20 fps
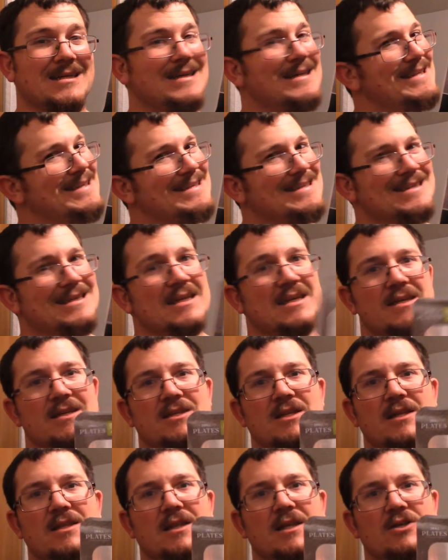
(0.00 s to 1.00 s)

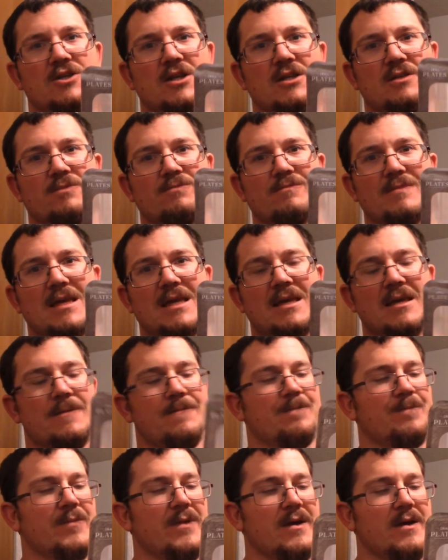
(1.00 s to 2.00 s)
that's just me.